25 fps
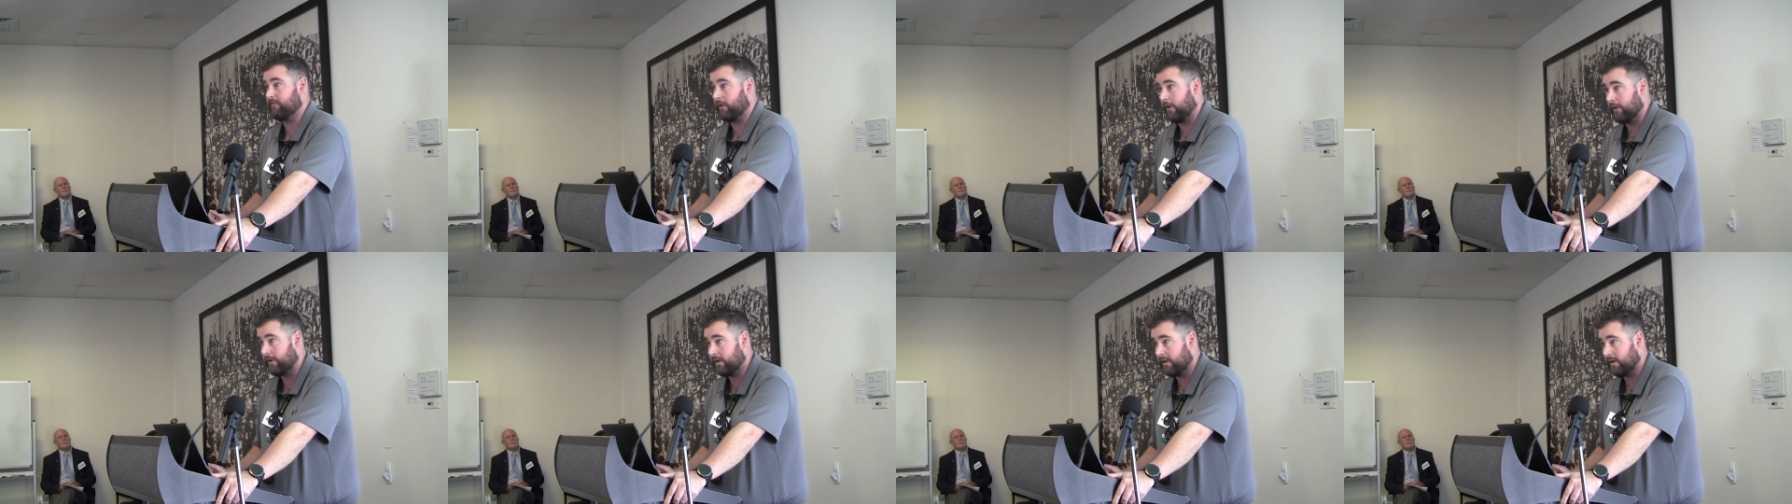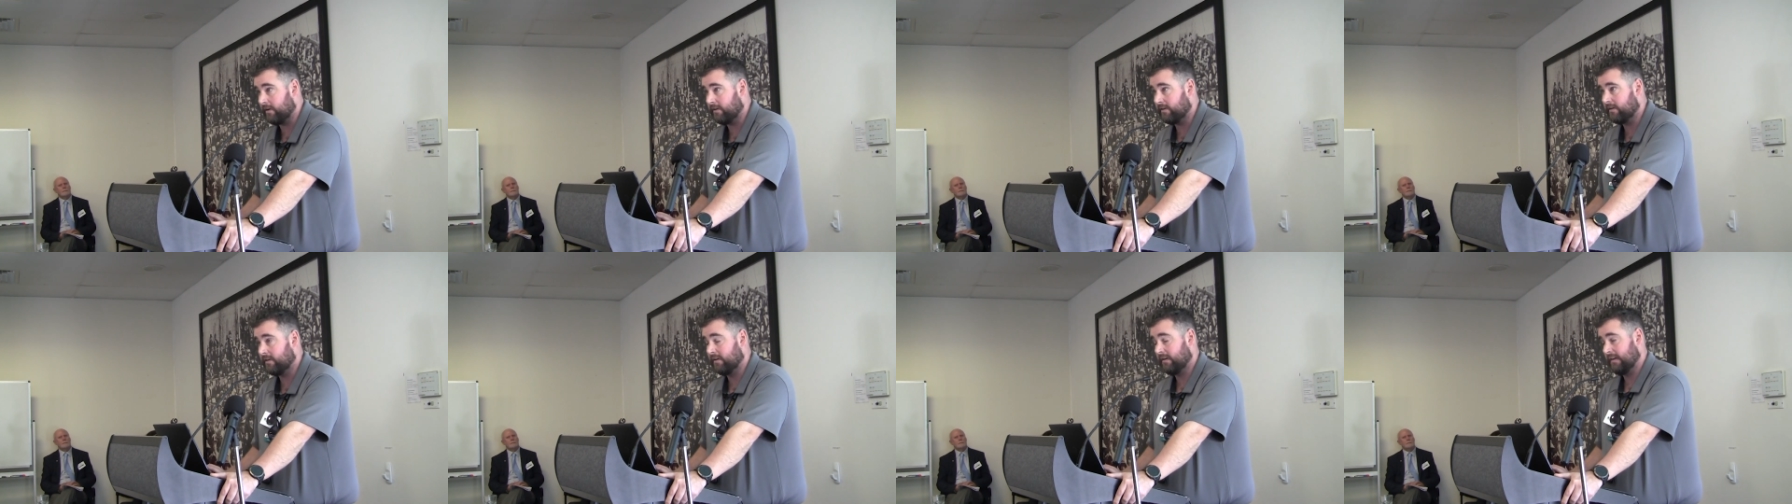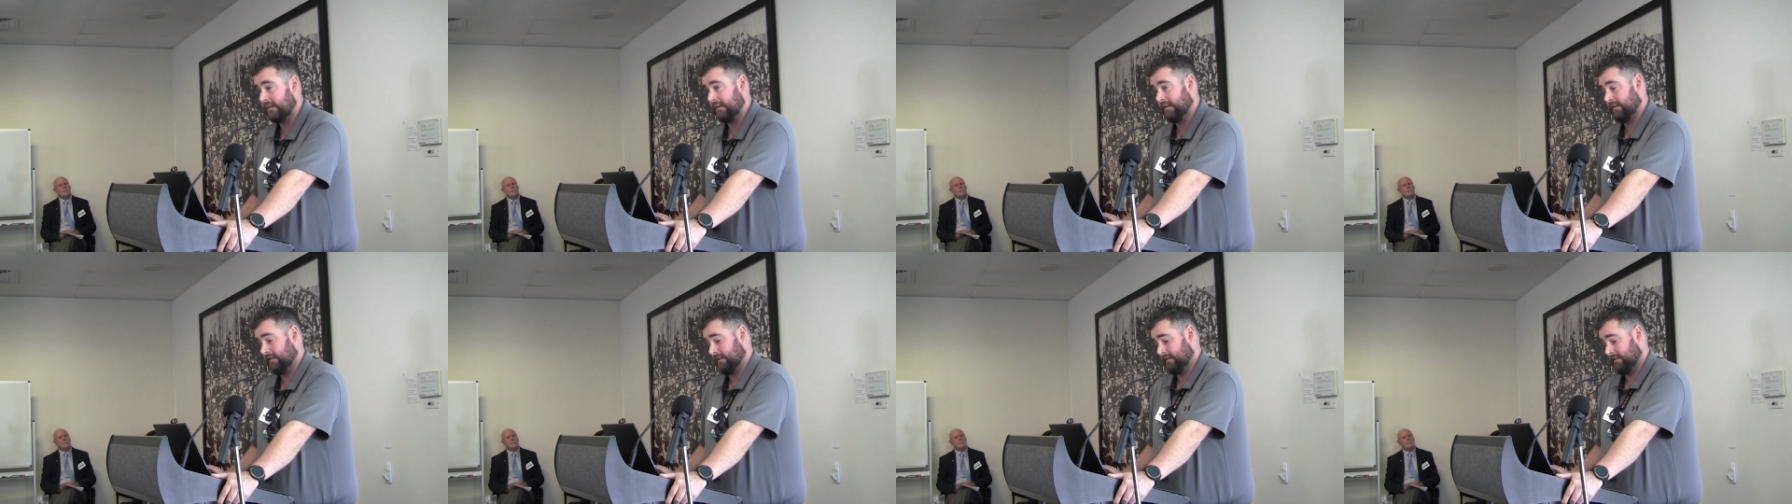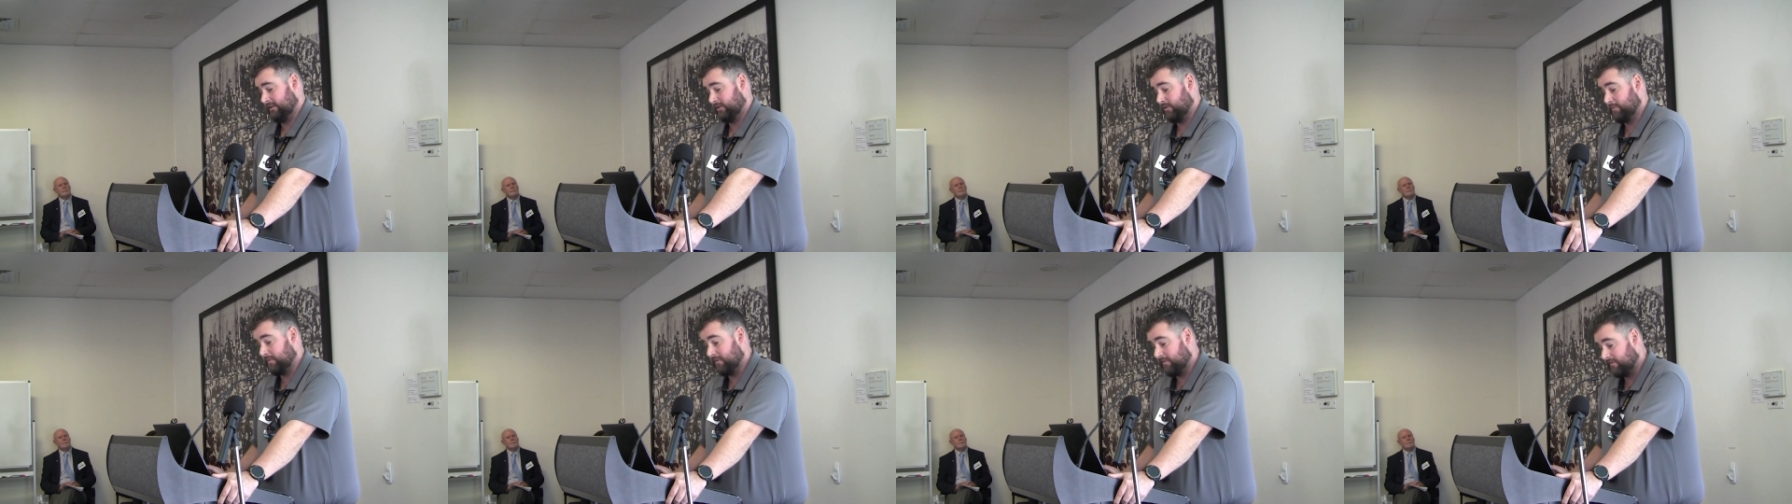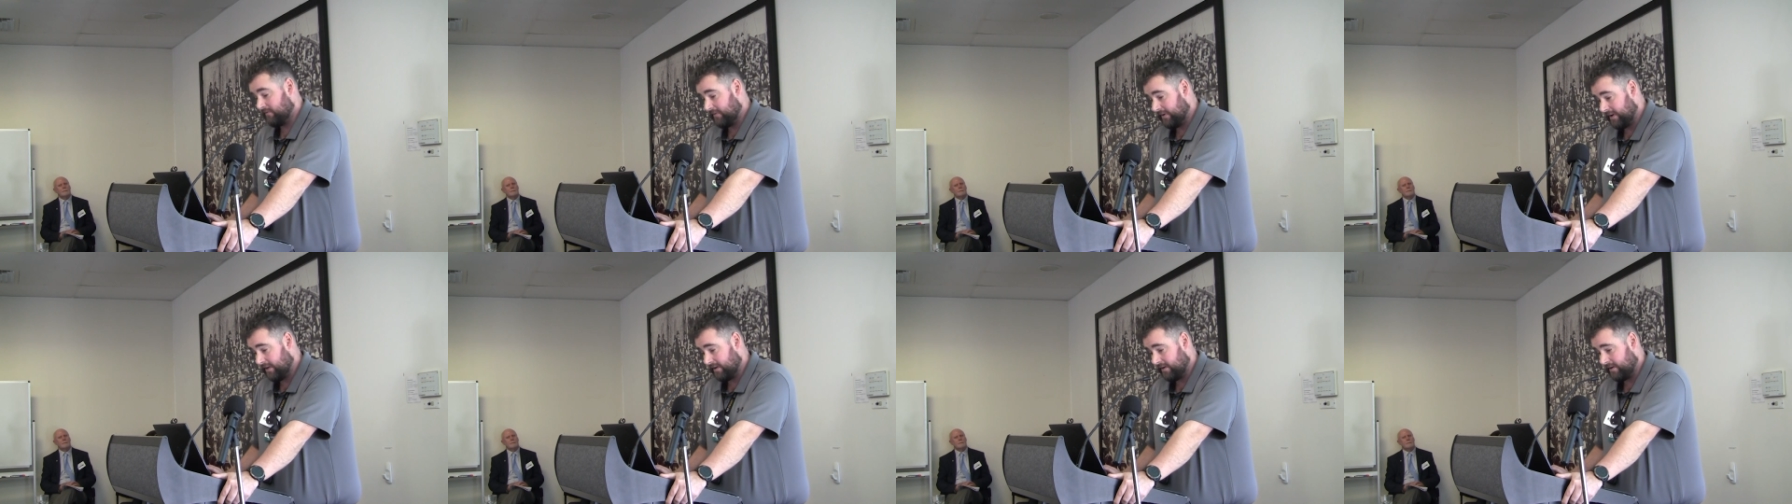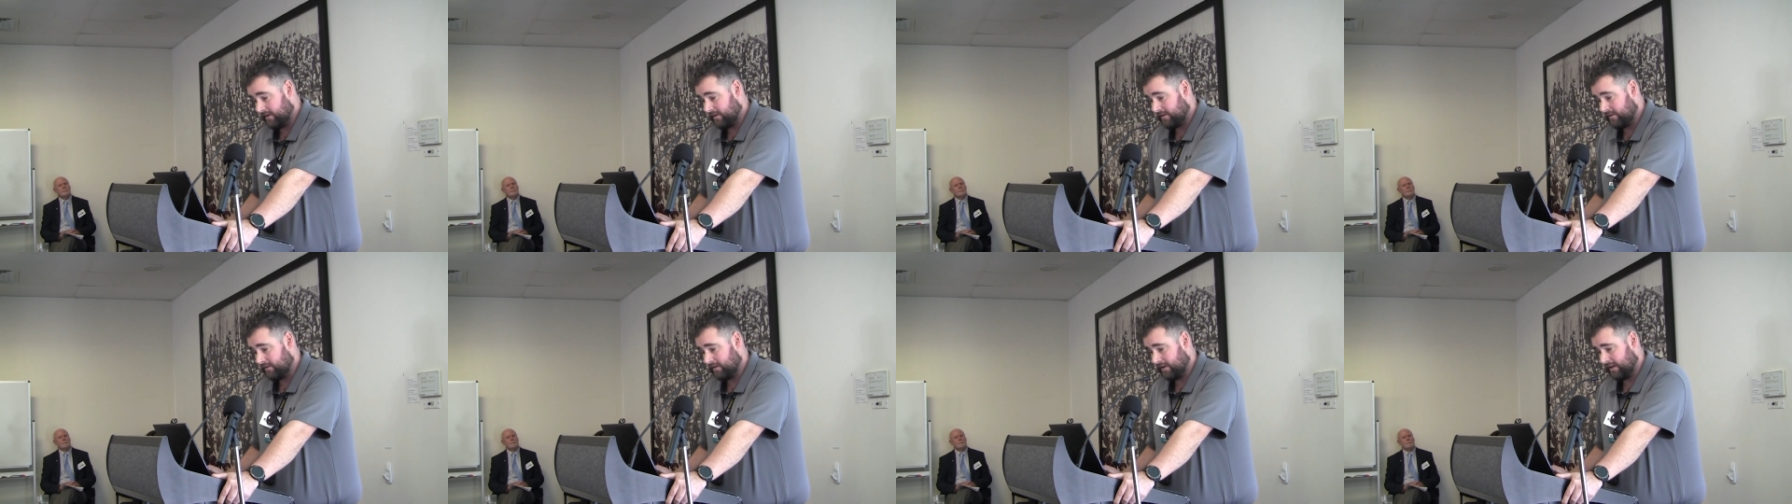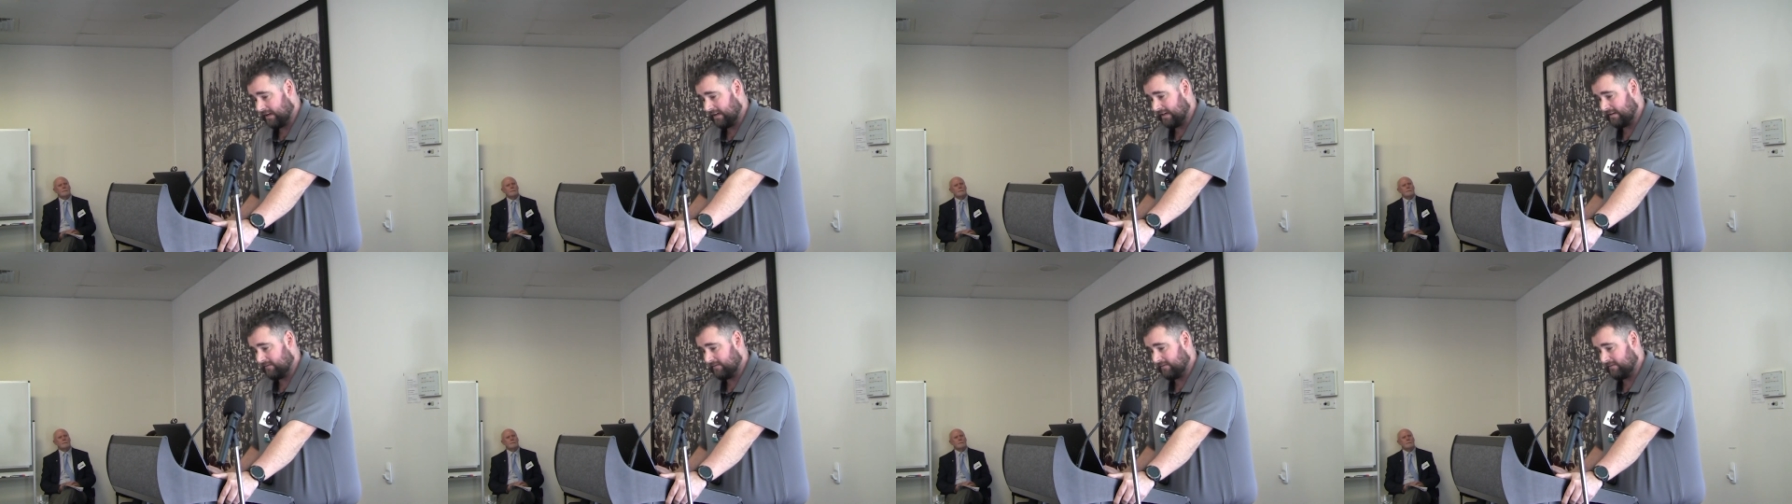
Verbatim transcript: photo give you a video.